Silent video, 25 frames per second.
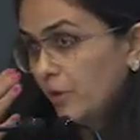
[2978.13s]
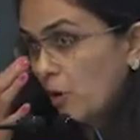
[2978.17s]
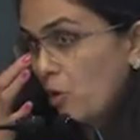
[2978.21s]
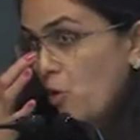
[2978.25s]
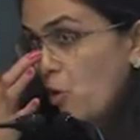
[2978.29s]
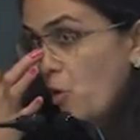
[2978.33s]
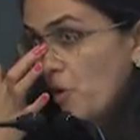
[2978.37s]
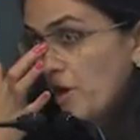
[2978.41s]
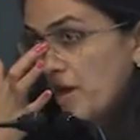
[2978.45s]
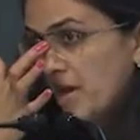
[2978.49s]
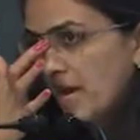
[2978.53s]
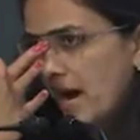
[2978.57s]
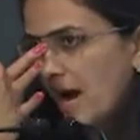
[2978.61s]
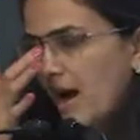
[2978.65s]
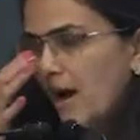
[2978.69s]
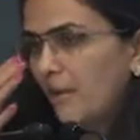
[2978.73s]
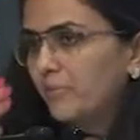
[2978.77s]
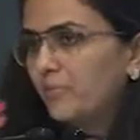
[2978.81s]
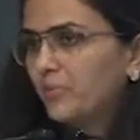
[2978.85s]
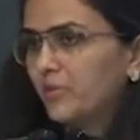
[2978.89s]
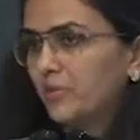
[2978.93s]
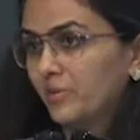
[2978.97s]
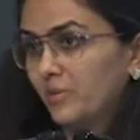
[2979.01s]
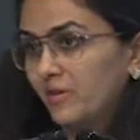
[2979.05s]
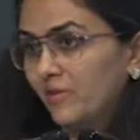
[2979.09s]
going
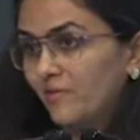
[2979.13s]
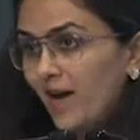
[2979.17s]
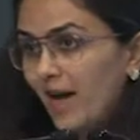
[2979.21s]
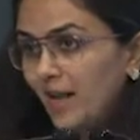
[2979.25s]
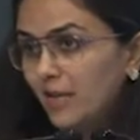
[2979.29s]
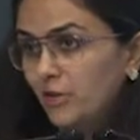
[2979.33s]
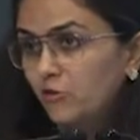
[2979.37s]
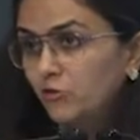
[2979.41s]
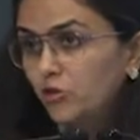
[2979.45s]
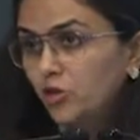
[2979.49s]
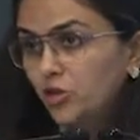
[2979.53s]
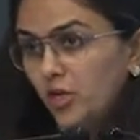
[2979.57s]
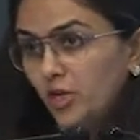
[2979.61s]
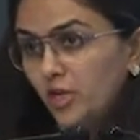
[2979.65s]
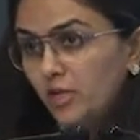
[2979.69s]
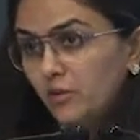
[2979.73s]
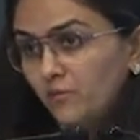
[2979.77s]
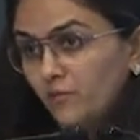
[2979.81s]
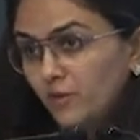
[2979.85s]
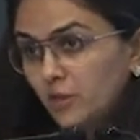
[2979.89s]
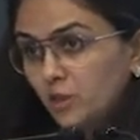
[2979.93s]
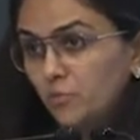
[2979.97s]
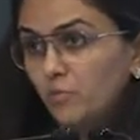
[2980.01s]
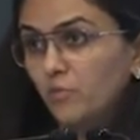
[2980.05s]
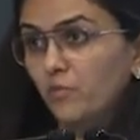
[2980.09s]
up the value chain
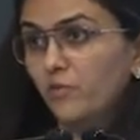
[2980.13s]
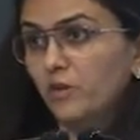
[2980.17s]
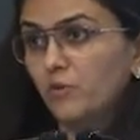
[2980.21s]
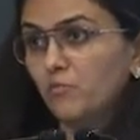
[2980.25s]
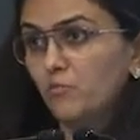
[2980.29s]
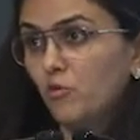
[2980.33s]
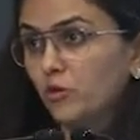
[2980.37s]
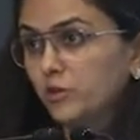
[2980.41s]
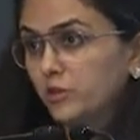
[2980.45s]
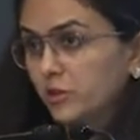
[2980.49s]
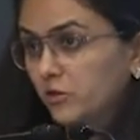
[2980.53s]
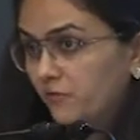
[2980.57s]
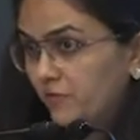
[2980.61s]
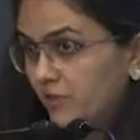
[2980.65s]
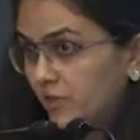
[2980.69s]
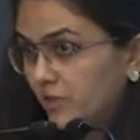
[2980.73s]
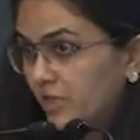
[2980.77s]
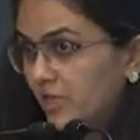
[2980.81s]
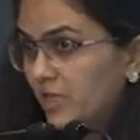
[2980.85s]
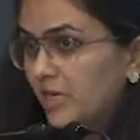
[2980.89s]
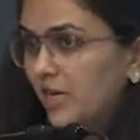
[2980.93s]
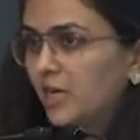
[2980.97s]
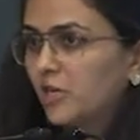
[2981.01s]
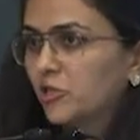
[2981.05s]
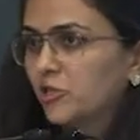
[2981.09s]
with more
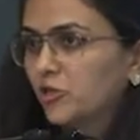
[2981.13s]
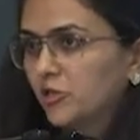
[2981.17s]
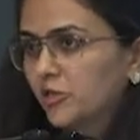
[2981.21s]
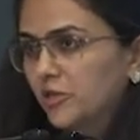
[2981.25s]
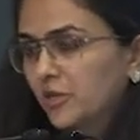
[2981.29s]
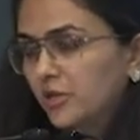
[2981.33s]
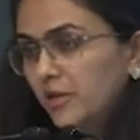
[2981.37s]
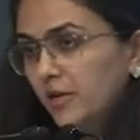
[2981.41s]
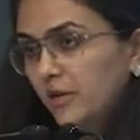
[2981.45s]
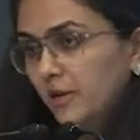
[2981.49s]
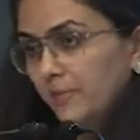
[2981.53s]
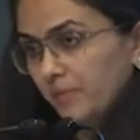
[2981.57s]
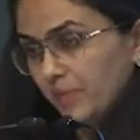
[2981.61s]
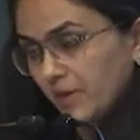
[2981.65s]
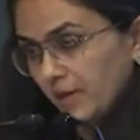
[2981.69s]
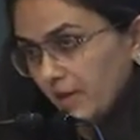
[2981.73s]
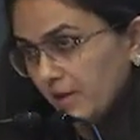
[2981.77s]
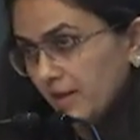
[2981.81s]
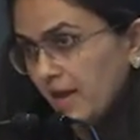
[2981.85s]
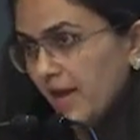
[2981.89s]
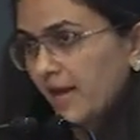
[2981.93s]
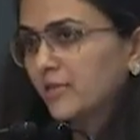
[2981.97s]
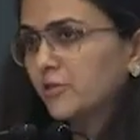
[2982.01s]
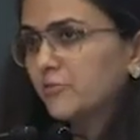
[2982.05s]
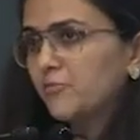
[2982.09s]
sophistication
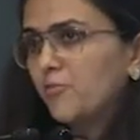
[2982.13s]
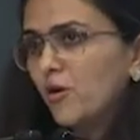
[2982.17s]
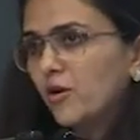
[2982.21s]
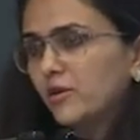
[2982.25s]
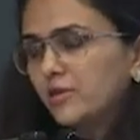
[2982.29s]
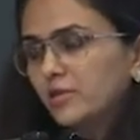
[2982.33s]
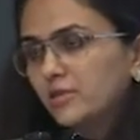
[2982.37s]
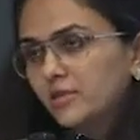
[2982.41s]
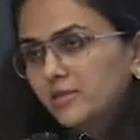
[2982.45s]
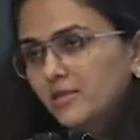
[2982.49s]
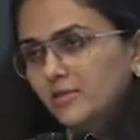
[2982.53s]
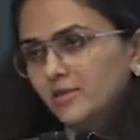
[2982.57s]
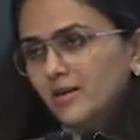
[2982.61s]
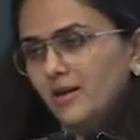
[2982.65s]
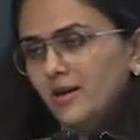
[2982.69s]
in exports.